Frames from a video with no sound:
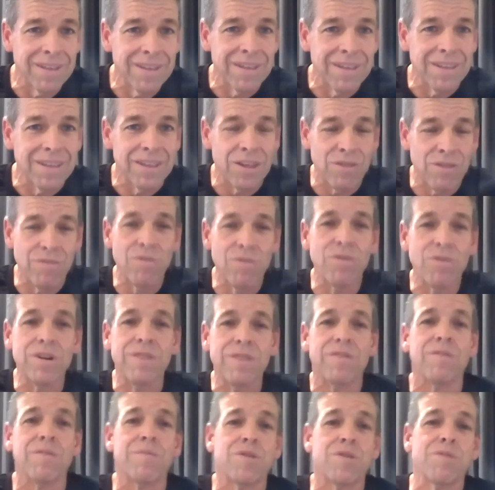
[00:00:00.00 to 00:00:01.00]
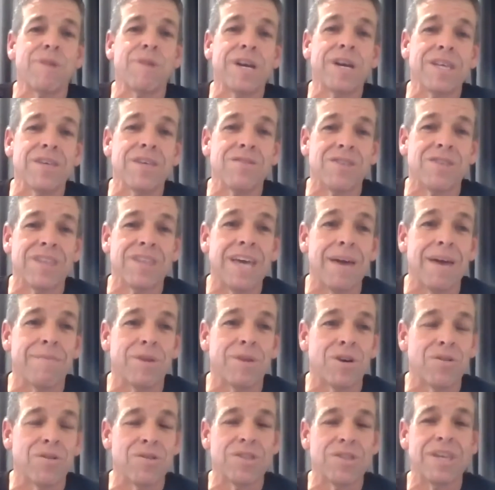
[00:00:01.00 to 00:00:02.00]
There's 4 different perspectives of that,
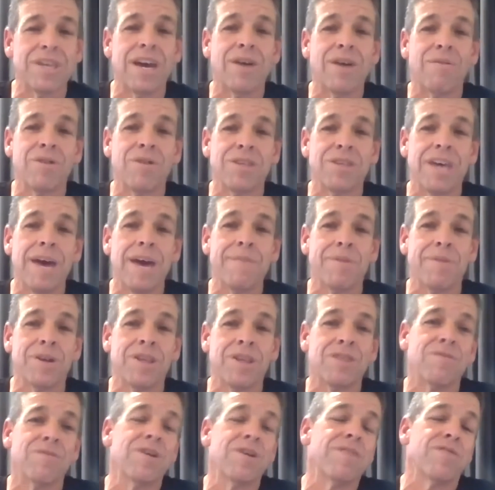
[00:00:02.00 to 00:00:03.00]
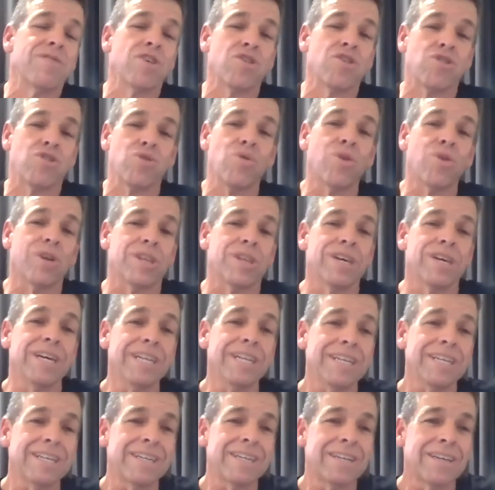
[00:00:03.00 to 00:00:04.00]
because now what's happened is we've distorted
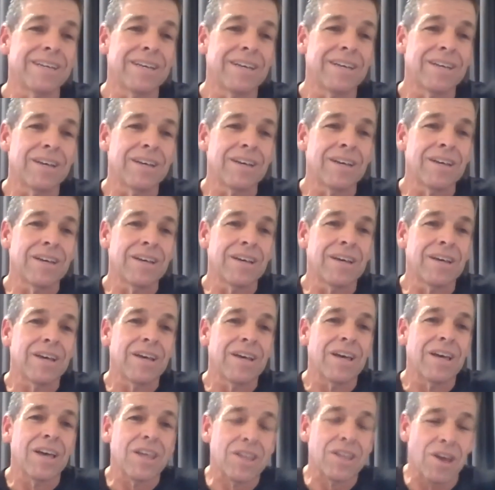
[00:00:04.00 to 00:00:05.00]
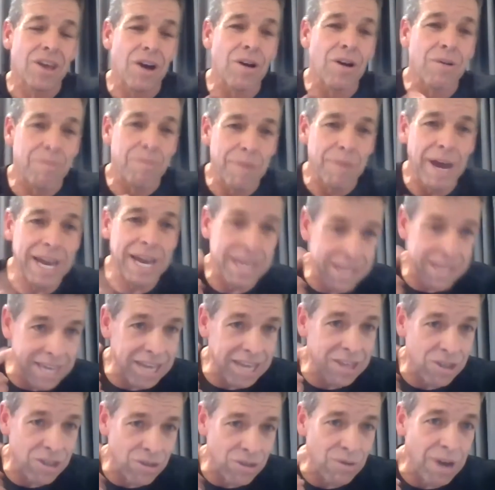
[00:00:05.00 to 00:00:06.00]
it so it makes
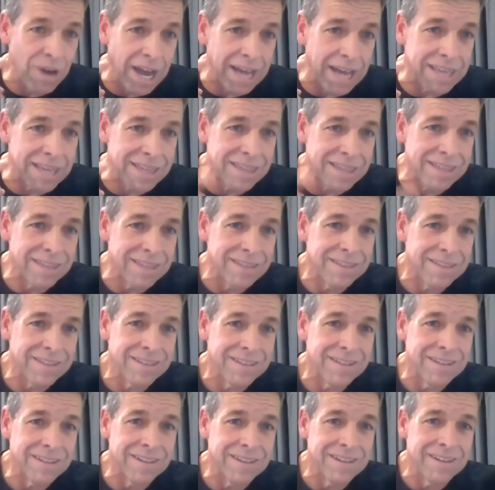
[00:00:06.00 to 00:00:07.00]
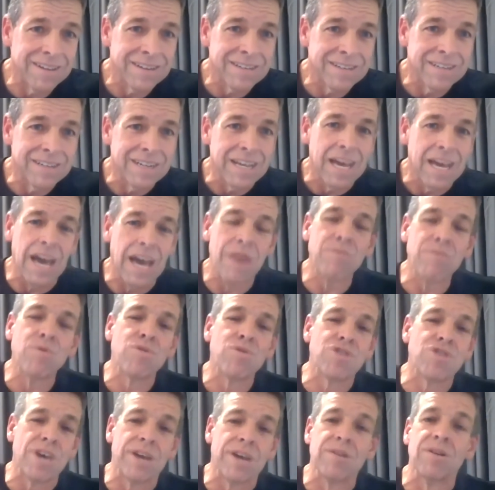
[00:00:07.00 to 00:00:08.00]
sense to us. And we'll
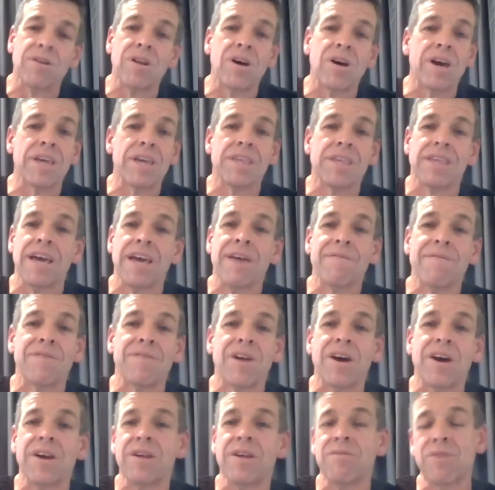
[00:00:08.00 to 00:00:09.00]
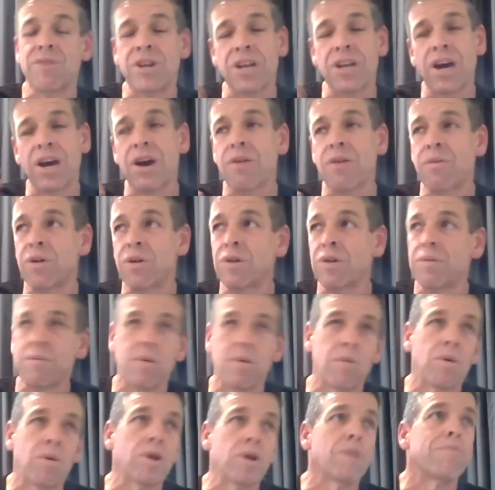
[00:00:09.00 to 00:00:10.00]
generalize stuff. Like we know
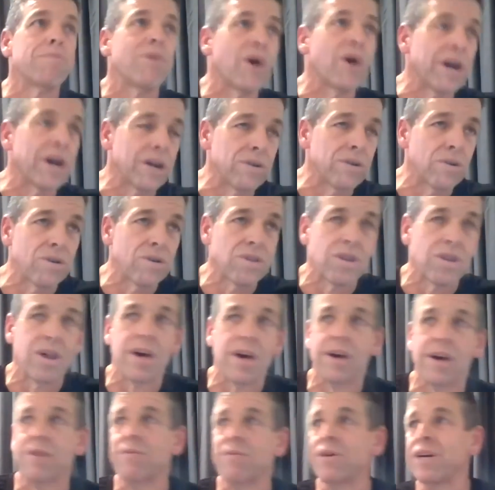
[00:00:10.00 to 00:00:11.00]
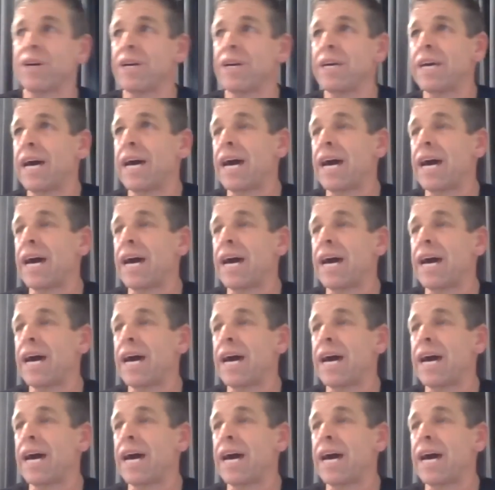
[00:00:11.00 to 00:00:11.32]
what a bike looks like. We